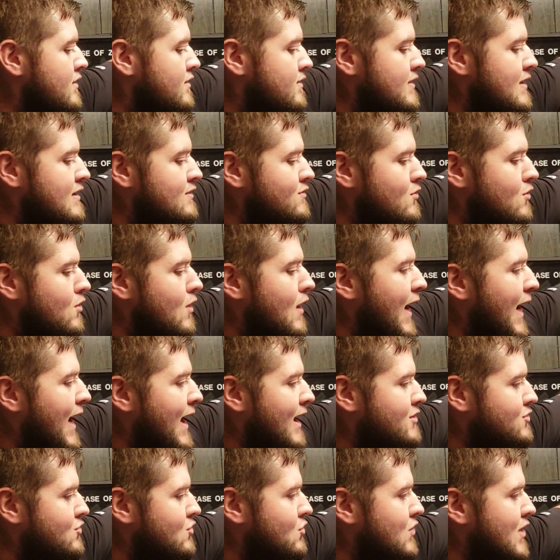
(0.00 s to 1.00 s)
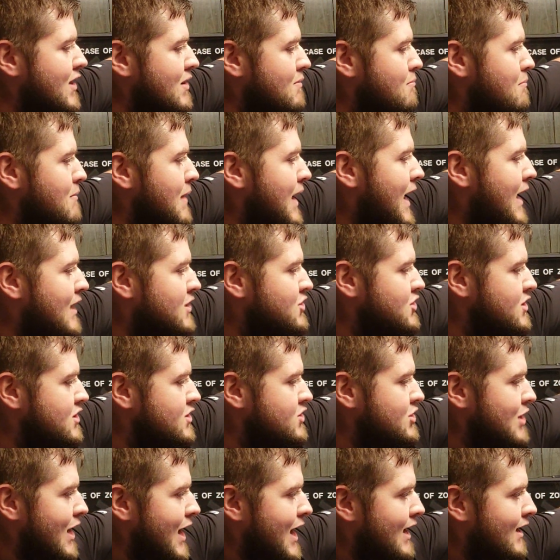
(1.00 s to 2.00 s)
These are actually like
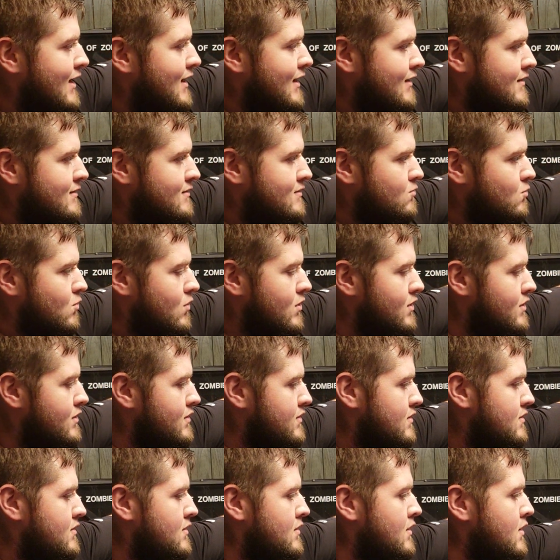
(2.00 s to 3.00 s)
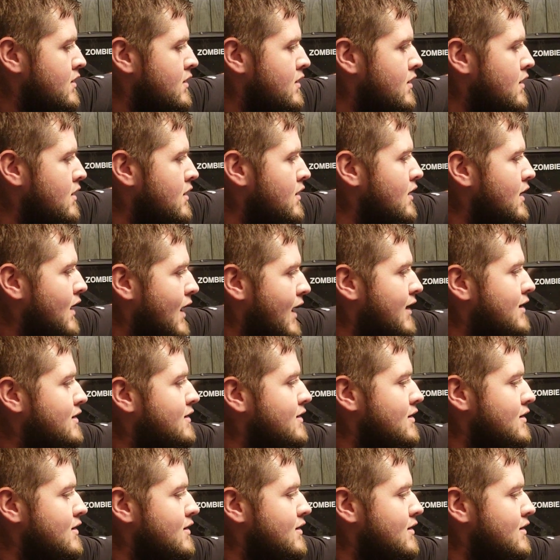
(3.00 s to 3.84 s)
matching jackets. One's, I,